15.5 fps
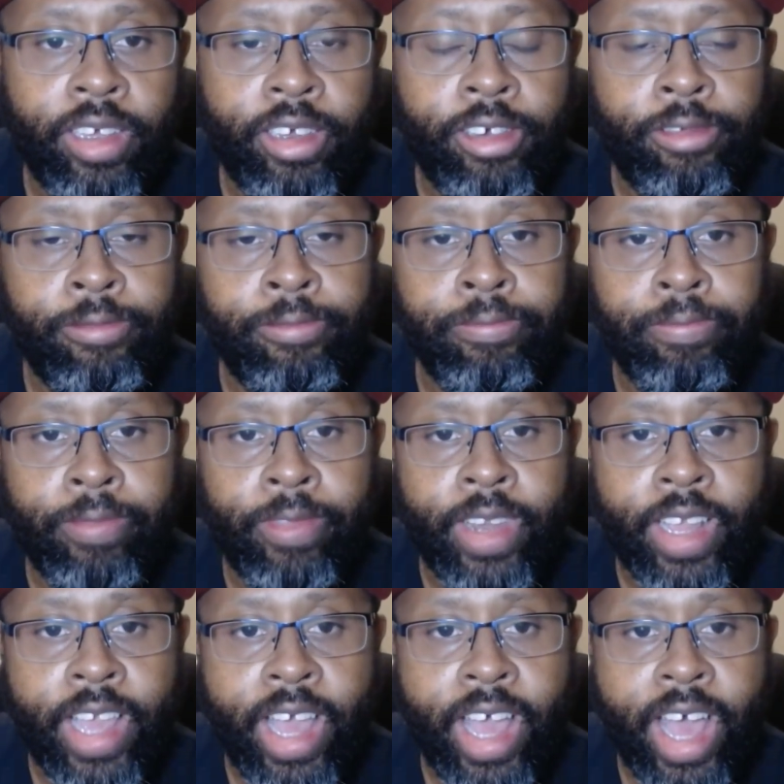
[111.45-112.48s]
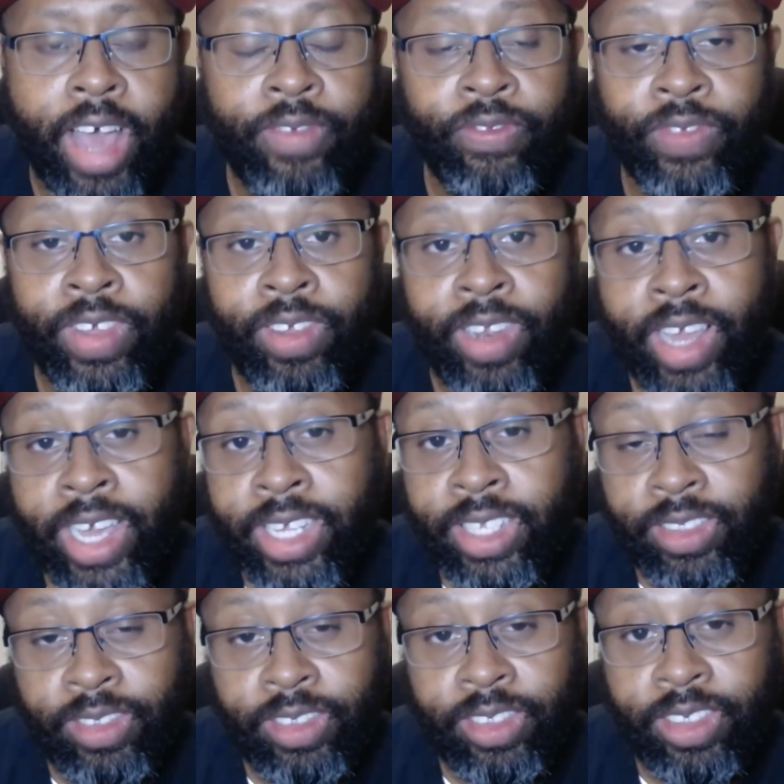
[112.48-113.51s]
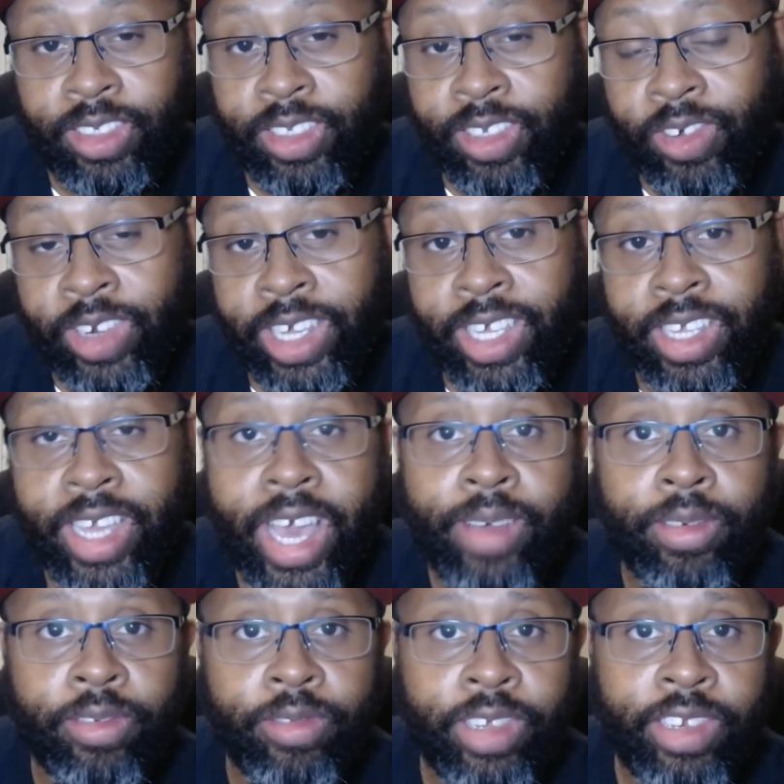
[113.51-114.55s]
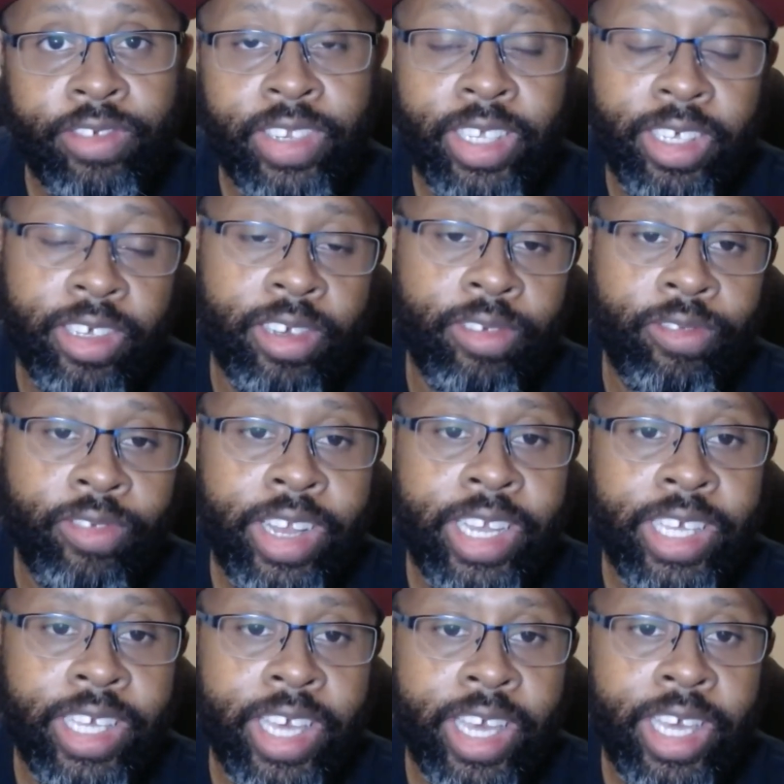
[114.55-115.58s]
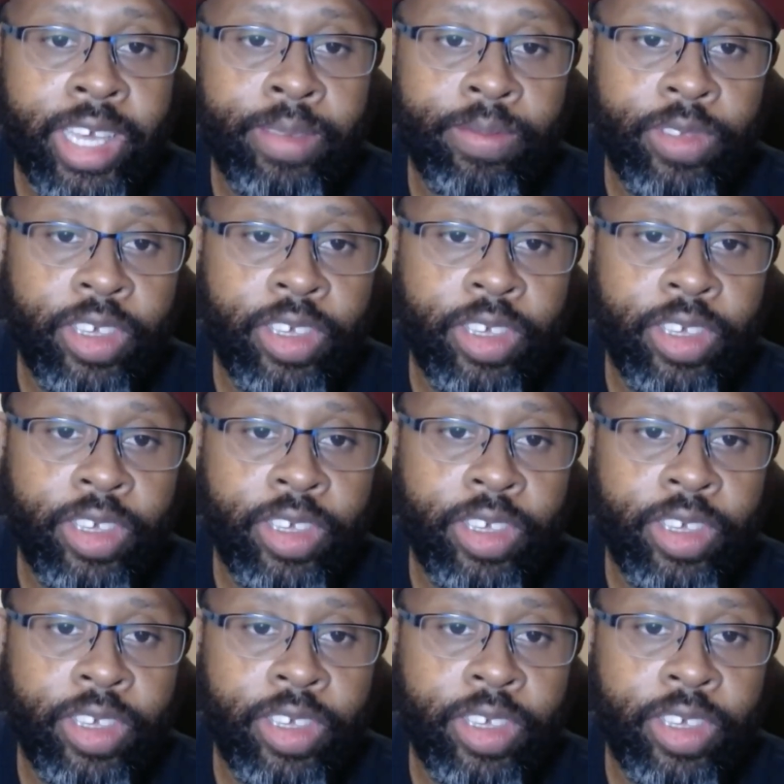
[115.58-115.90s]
um, I feel like you know they can have a really really good running game.